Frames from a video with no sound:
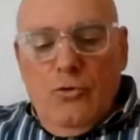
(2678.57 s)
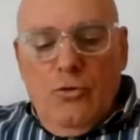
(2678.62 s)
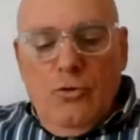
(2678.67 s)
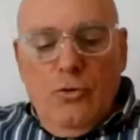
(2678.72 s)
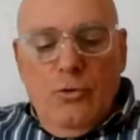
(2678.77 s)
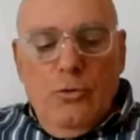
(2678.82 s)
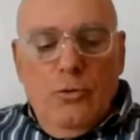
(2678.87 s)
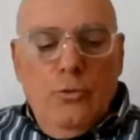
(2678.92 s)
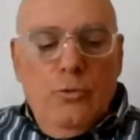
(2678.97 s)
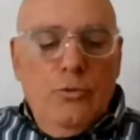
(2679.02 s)

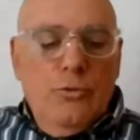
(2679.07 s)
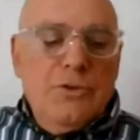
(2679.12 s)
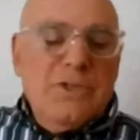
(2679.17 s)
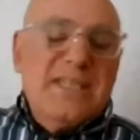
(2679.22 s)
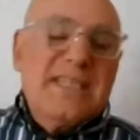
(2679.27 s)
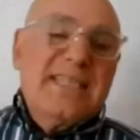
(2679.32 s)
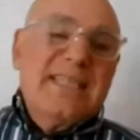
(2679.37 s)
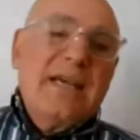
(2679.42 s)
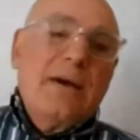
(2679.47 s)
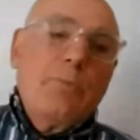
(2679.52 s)
to
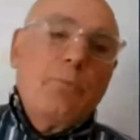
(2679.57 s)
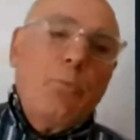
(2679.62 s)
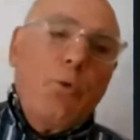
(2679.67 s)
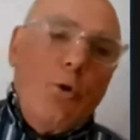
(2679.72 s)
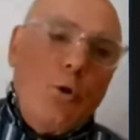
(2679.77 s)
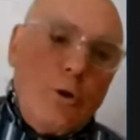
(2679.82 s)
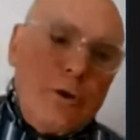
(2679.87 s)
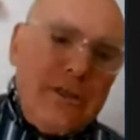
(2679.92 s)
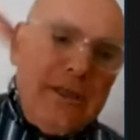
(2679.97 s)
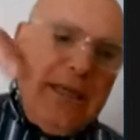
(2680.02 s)

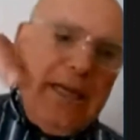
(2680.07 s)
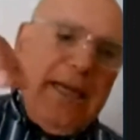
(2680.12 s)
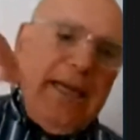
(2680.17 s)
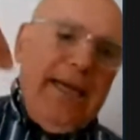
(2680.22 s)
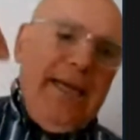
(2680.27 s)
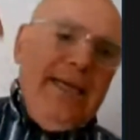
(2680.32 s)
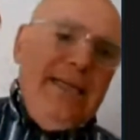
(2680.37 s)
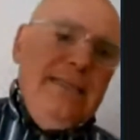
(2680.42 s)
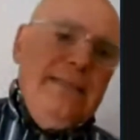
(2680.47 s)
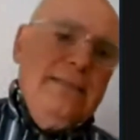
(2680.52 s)

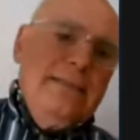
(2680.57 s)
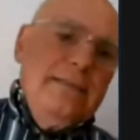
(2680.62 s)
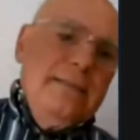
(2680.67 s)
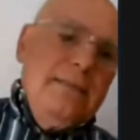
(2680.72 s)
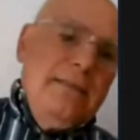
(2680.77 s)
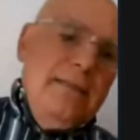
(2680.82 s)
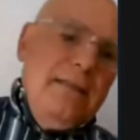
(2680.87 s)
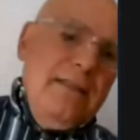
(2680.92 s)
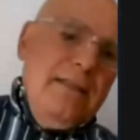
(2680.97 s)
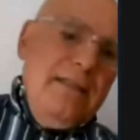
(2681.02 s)
subordinate
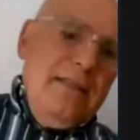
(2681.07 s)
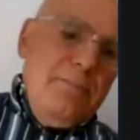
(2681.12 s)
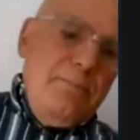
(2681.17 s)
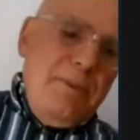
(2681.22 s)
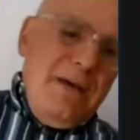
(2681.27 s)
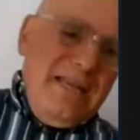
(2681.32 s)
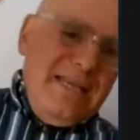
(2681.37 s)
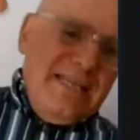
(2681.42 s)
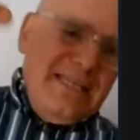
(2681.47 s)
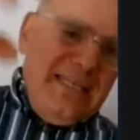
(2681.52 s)

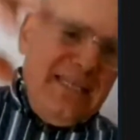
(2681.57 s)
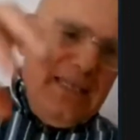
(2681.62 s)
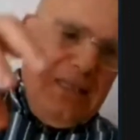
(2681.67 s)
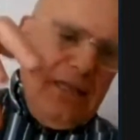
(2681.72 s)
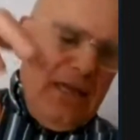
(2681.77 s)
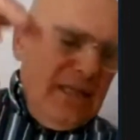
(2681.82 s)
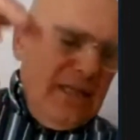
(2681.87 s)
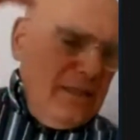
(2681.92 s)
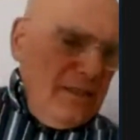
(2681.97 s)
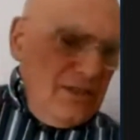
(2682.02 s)

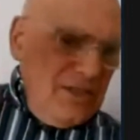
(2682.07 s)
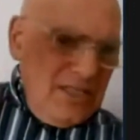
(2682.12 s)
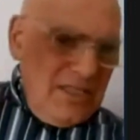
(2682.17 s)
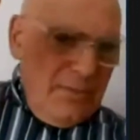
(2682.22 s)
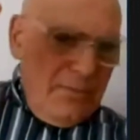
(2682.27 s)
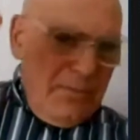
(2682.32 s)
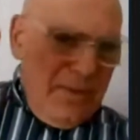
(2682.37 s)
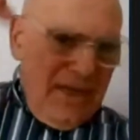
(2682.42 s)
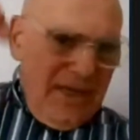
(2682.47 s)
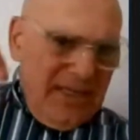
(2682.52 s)
not just
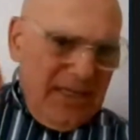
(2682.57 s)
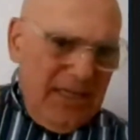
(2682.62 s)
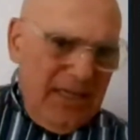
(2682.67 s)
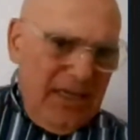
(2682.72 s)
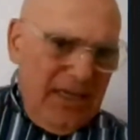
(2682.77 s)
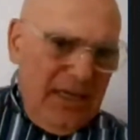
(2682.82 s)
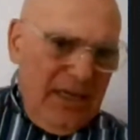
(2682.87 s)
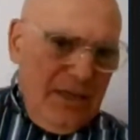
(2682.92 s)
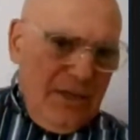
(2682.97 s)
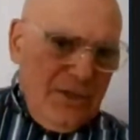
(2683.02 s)
the
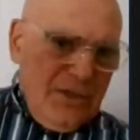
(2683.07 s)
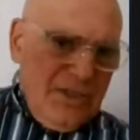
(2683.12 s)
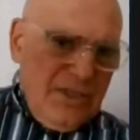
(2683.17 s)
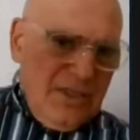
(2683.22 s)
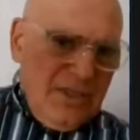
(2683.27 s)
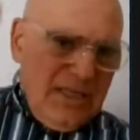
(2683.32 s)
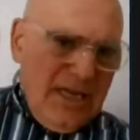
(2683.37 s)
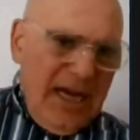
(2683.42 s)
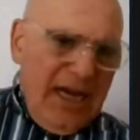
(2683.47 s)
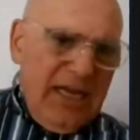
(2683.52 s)
Palestinian
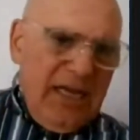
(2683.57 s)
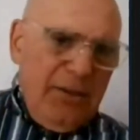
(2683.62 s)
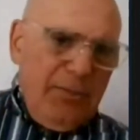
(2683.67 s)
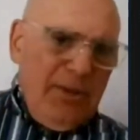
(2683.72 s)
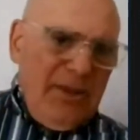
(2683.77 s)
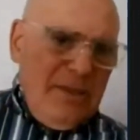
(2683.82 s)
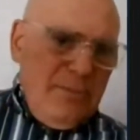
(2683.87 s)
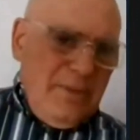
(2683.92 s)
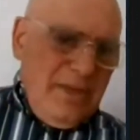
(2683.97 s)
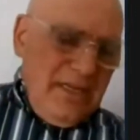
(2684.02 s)
society,
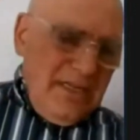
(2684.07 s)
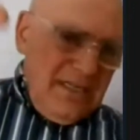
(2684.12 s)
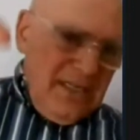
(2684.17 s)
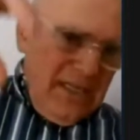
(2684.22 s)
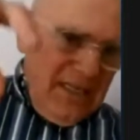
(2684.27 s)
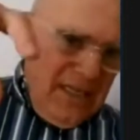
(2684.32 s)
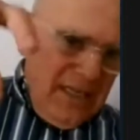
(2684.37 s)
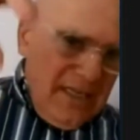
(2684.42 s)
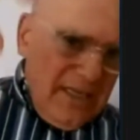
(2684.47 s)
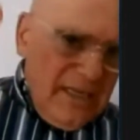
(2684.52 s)
but the
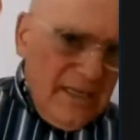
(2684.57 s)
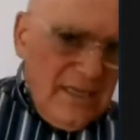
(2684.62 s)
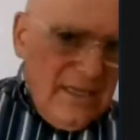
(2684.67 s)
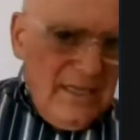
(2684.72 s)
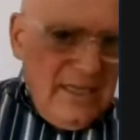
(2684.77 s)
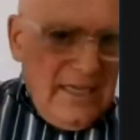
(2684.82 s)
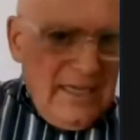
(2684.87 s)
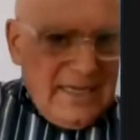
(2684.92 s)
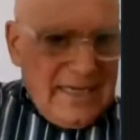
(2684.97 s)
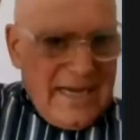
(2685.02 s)
Palestinian
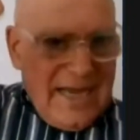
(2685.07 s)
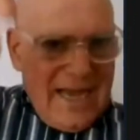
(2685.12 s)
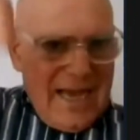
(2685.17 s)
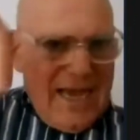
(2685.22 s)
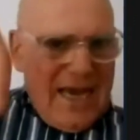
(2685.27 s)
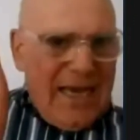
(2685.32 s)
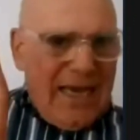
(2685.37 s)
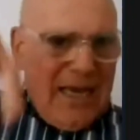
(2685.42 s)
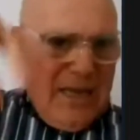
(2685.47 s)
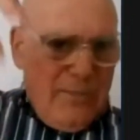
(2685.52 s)

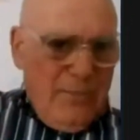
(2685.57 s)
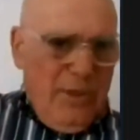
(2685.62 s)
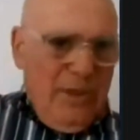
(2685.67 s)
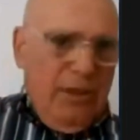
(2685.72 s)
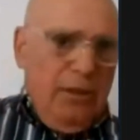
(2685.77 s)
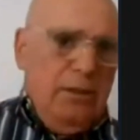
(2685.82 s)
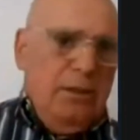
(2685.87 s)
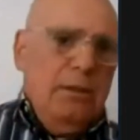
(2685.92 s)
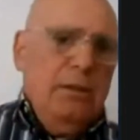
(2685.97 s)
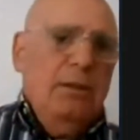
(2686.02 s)

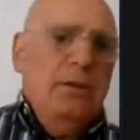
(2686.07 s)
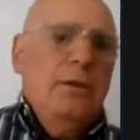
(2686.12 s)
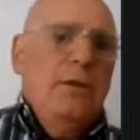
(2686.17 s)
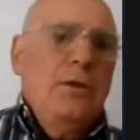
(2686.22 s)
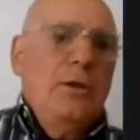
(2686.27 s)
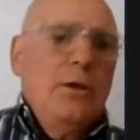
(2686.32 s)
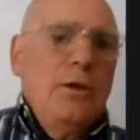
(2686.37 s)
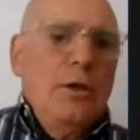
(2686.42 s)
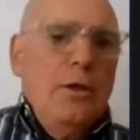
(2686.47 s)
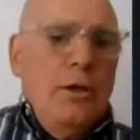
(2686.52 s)
economy
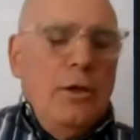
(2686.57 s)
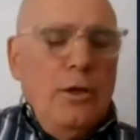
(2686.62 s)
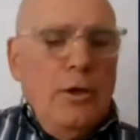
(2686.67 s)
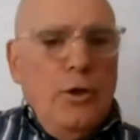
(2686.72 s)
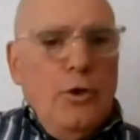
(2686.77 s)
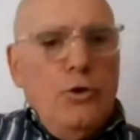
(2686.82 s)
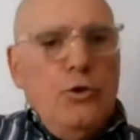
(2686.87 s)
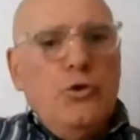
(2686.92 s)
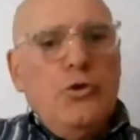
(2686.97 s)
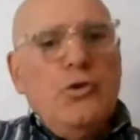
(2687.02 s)

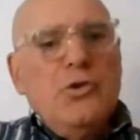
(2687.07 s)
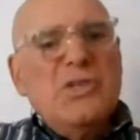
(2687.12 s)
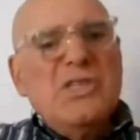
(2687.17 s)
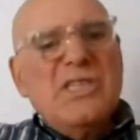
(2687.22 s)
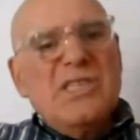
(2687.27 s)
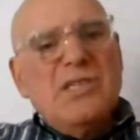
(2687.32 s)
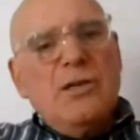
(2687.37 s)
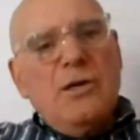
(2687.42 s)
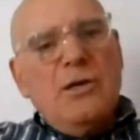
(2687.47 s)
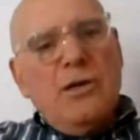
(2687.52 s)
to
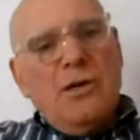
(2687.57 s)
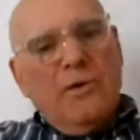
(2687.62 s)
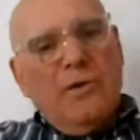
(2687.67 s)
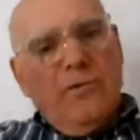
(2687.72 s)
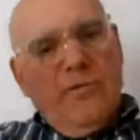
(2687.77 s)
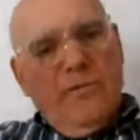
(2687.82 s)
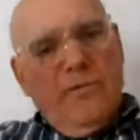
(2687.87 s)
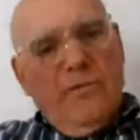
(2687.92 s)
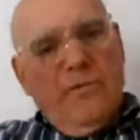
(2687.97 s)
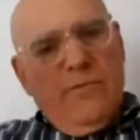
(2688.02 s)
serve